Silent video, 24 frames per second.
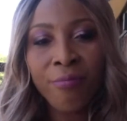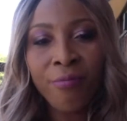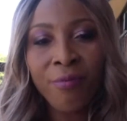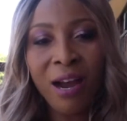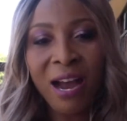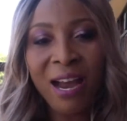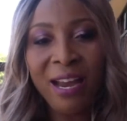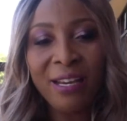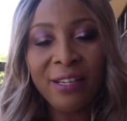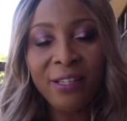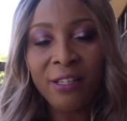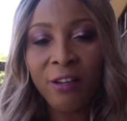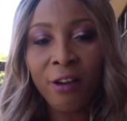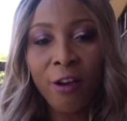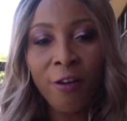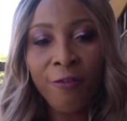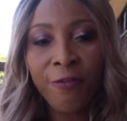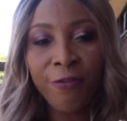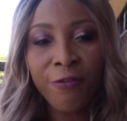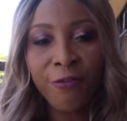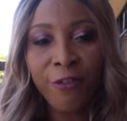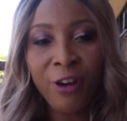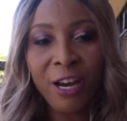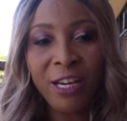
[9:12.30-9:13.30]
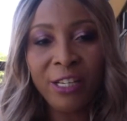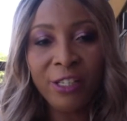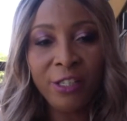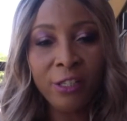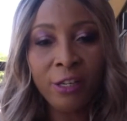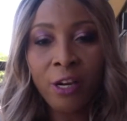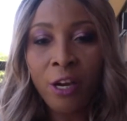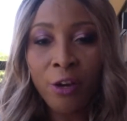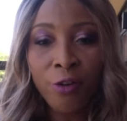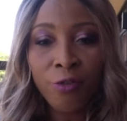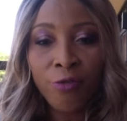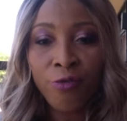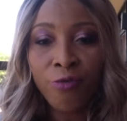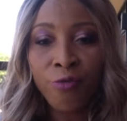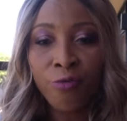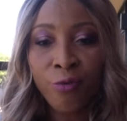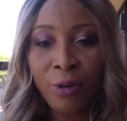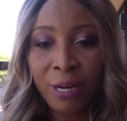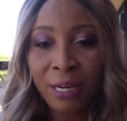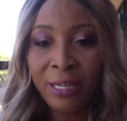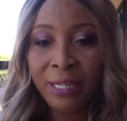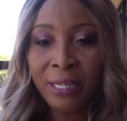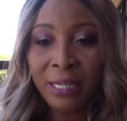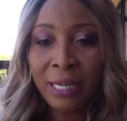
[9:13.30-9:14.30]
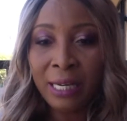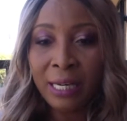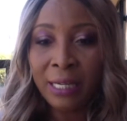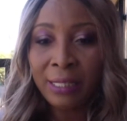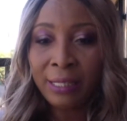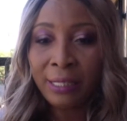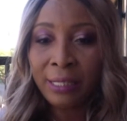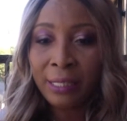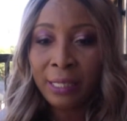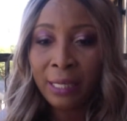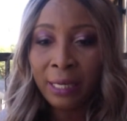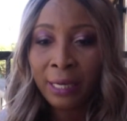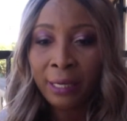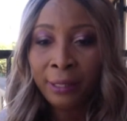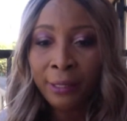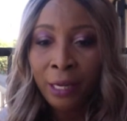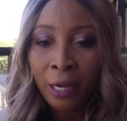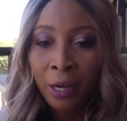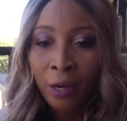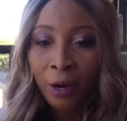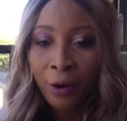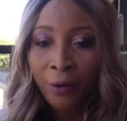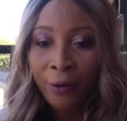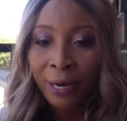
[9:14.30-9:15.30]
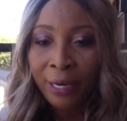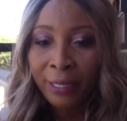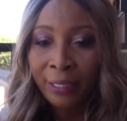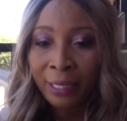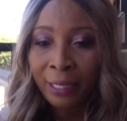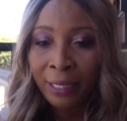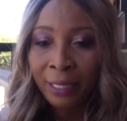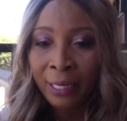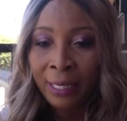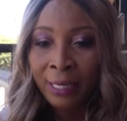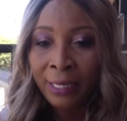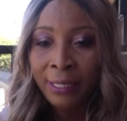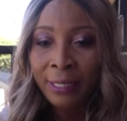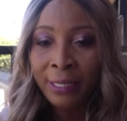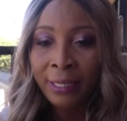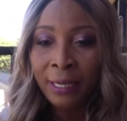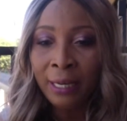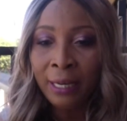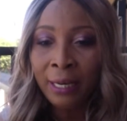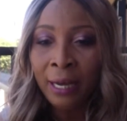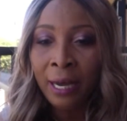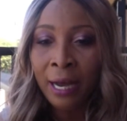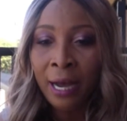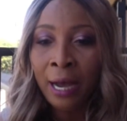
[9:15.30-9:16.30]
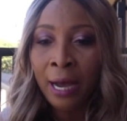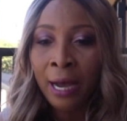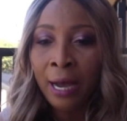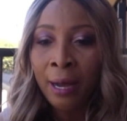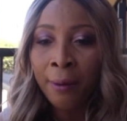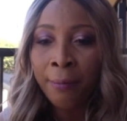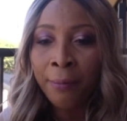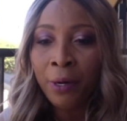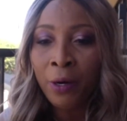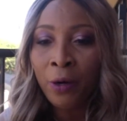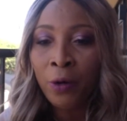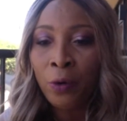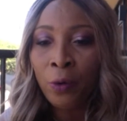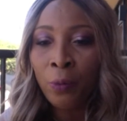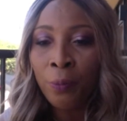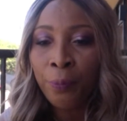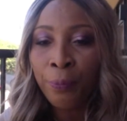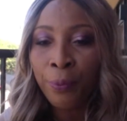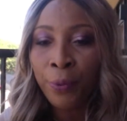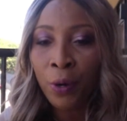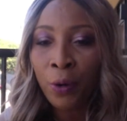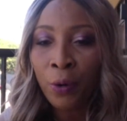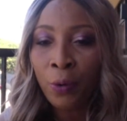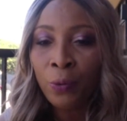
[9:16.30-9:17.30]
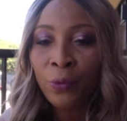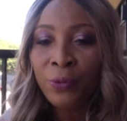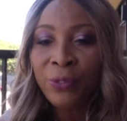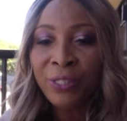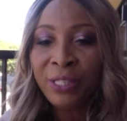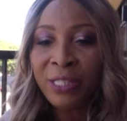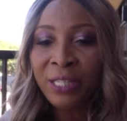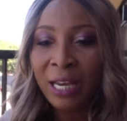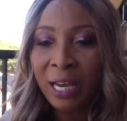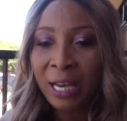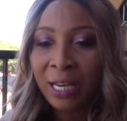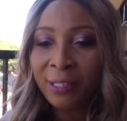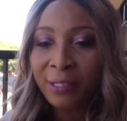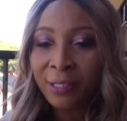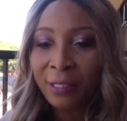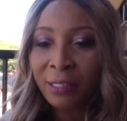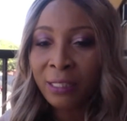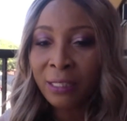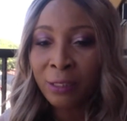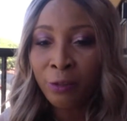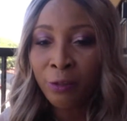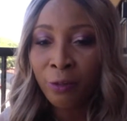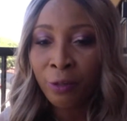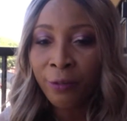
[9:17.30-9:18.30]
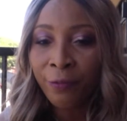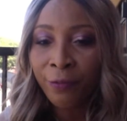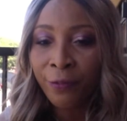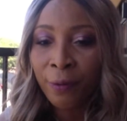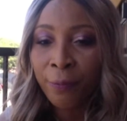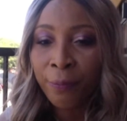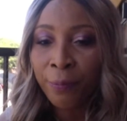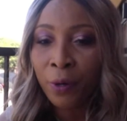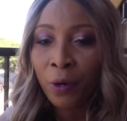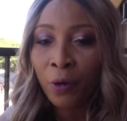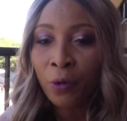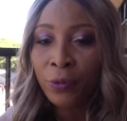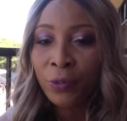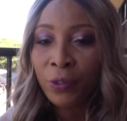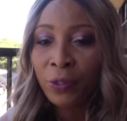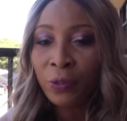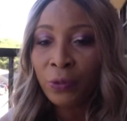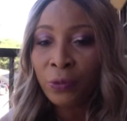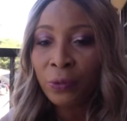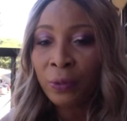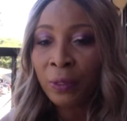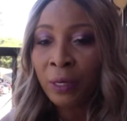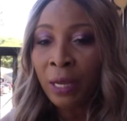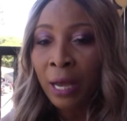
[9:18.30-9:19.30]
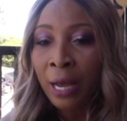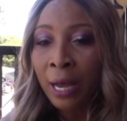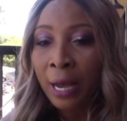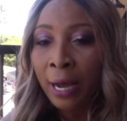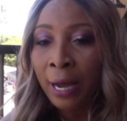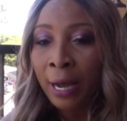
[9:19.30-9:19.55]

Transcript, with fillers: bright, fresh, radiant skin. All right, Linda. Um, oh, bones. Yes, good for bones too.